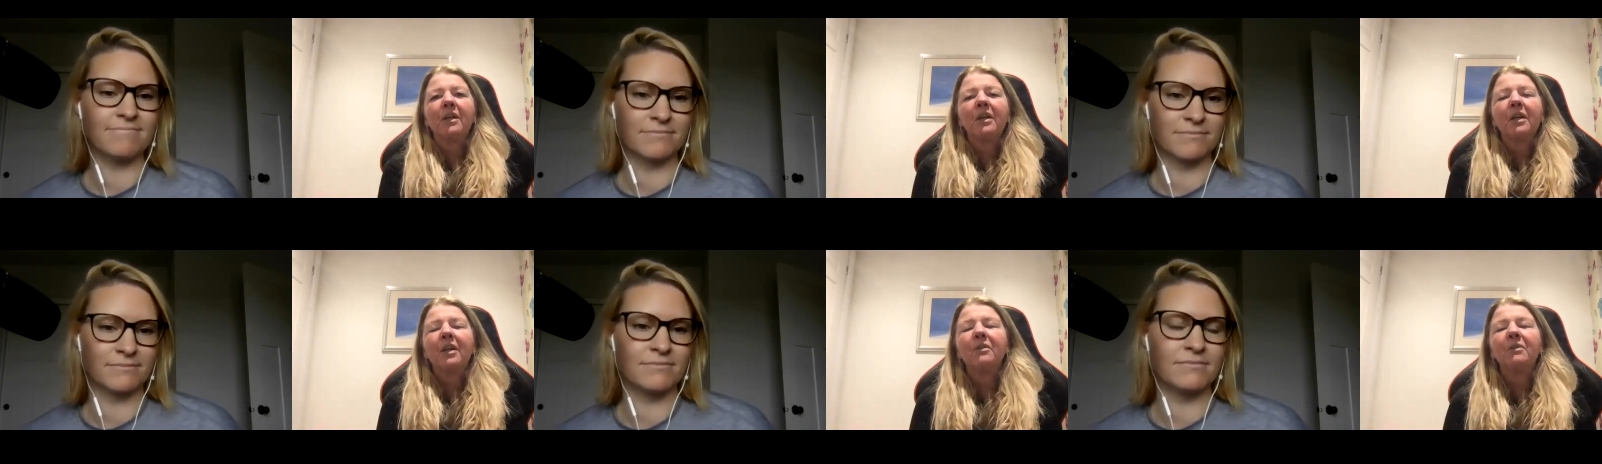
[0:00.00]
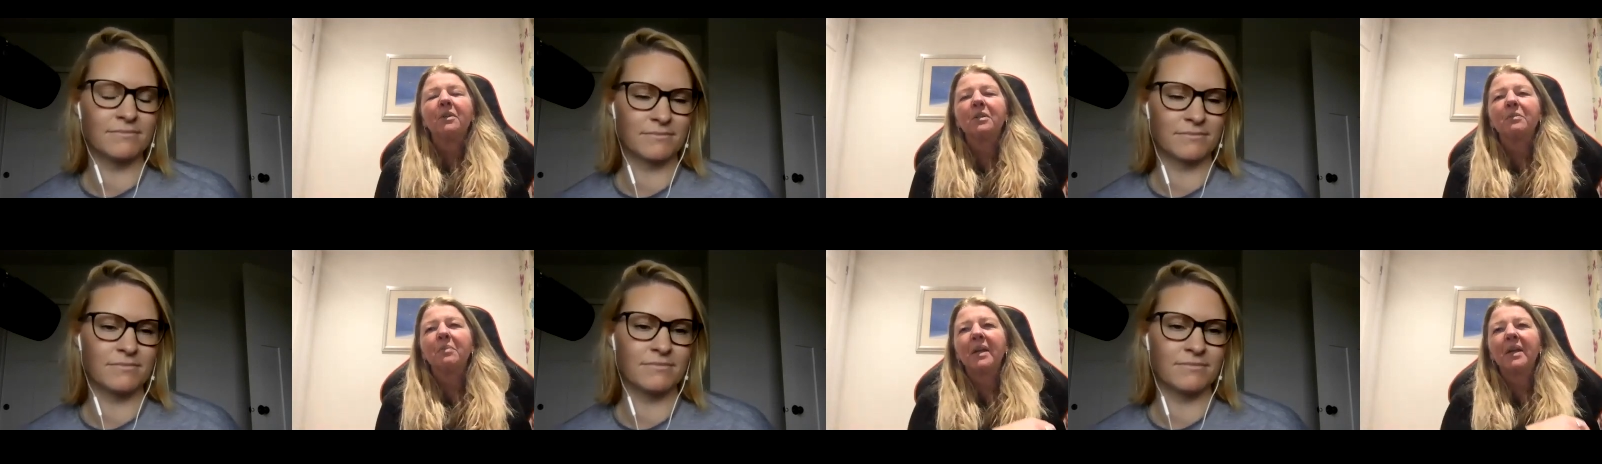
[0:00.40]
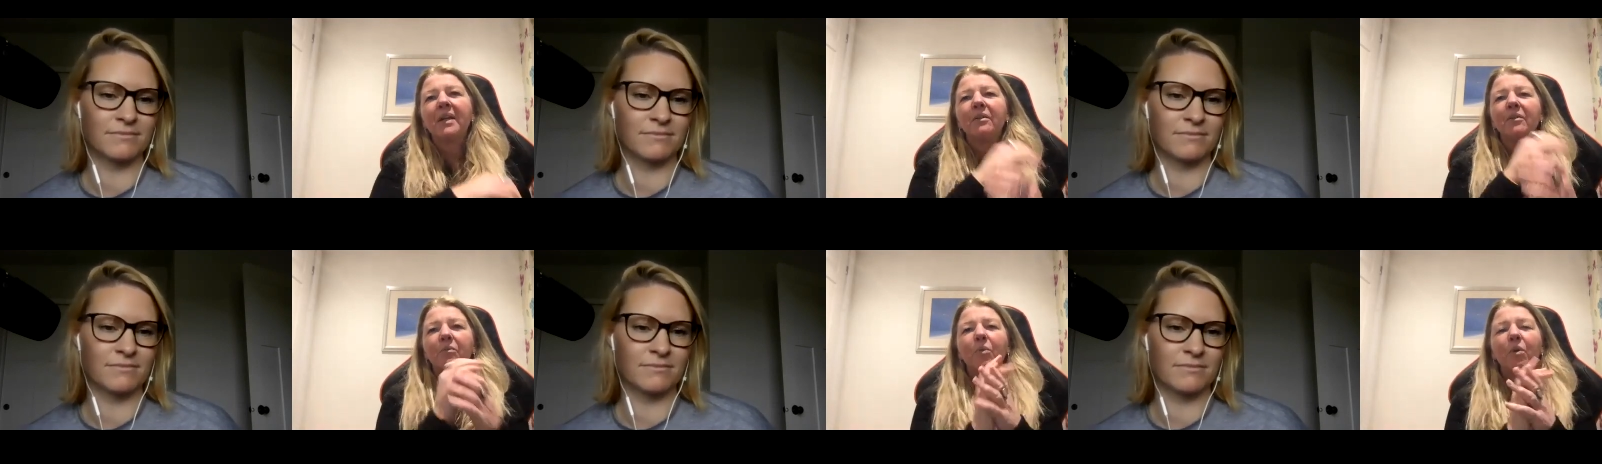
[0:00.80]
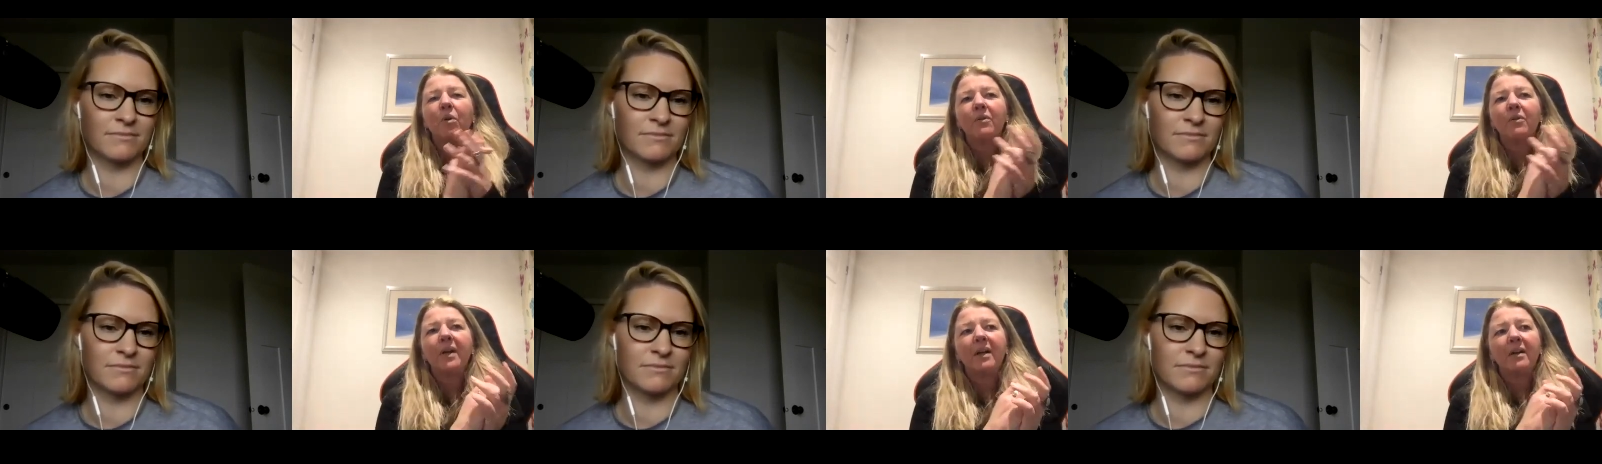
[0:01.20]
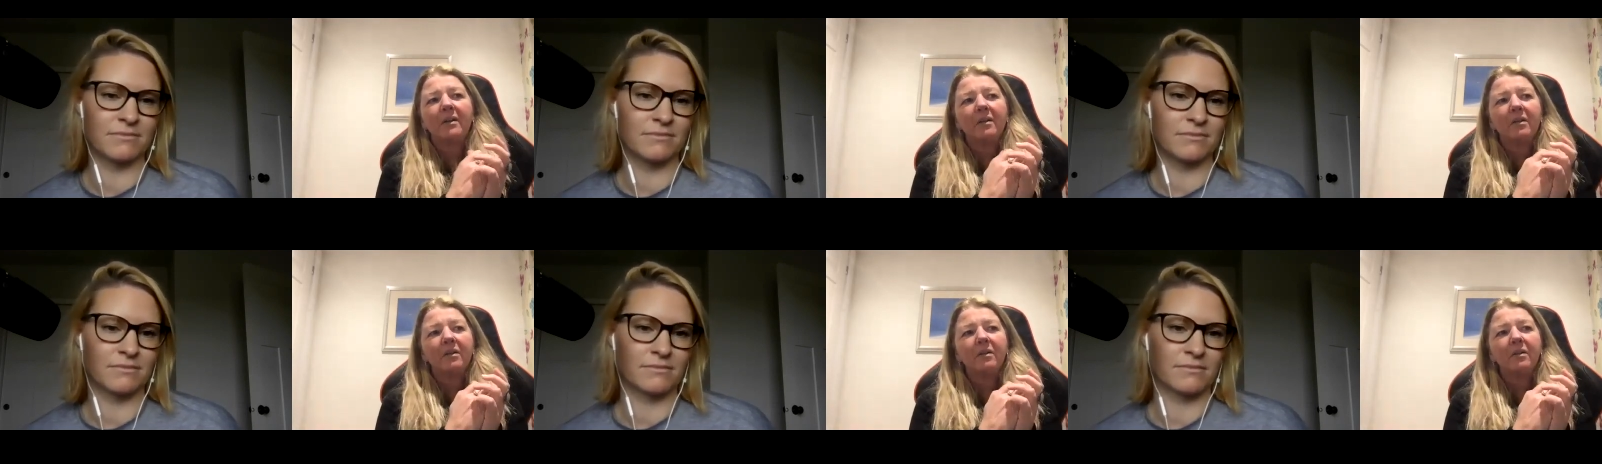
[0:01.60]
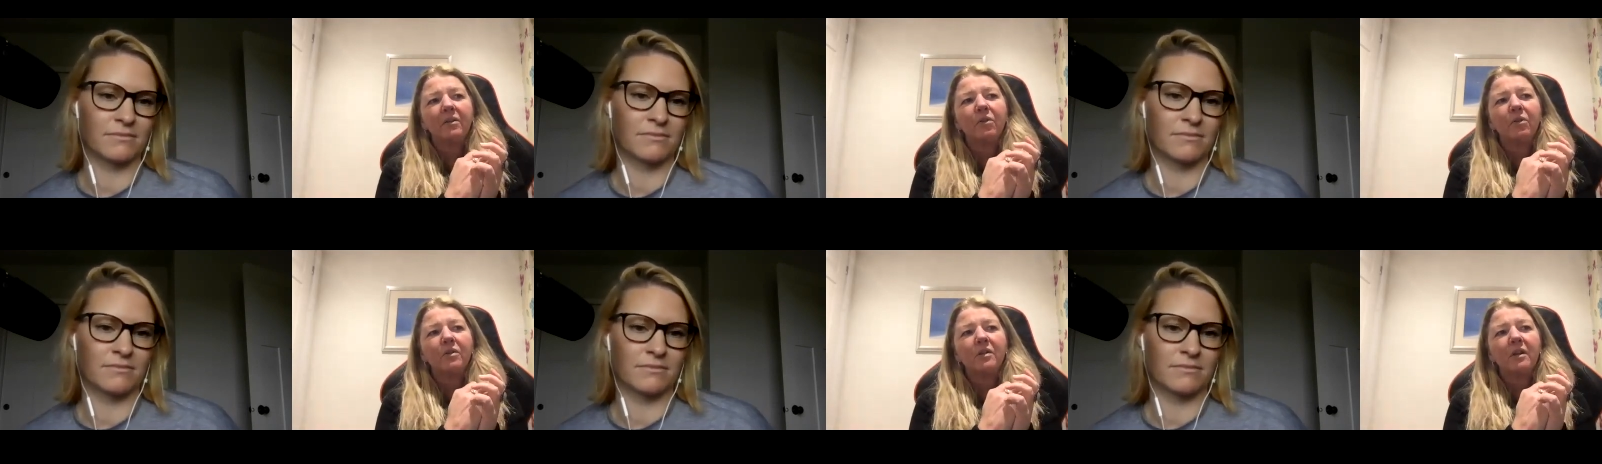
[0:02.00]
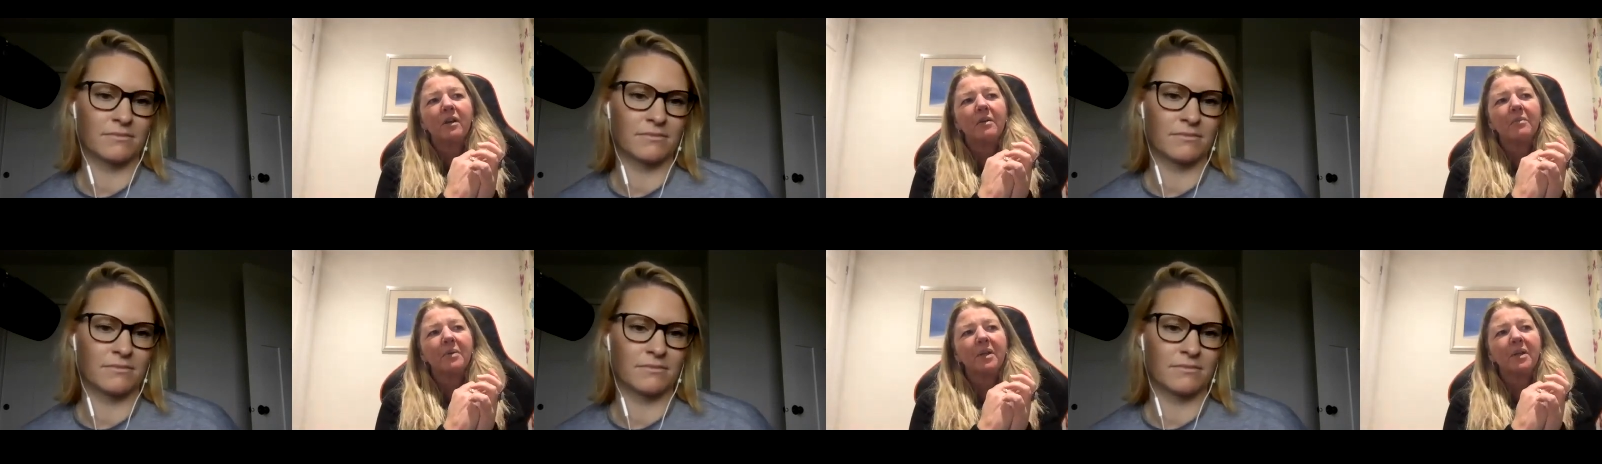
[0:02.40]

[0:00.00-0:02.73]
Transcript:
Speaker 1: can you explain what that looks like?